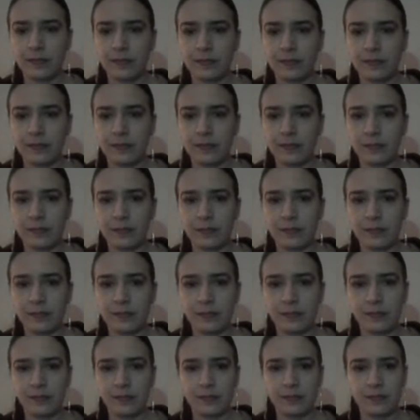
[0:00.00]

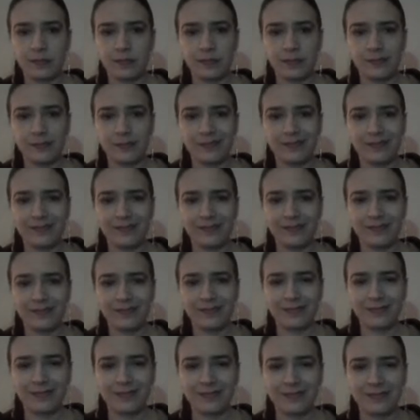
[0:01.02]

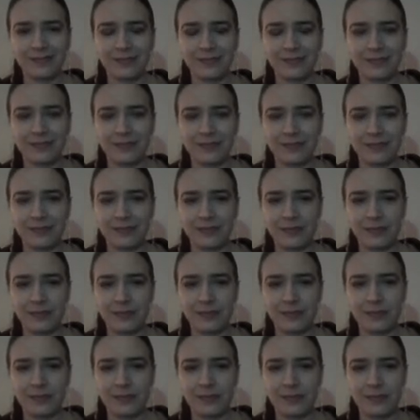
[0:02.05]
This person isn't speaking.